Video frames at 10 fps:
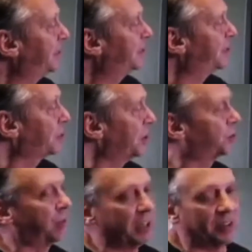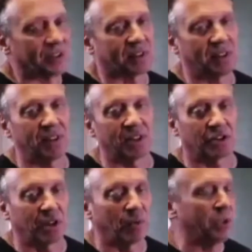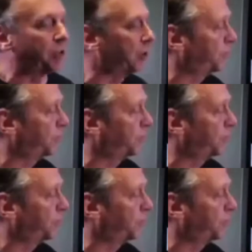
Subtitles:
to start treating this condition, and we could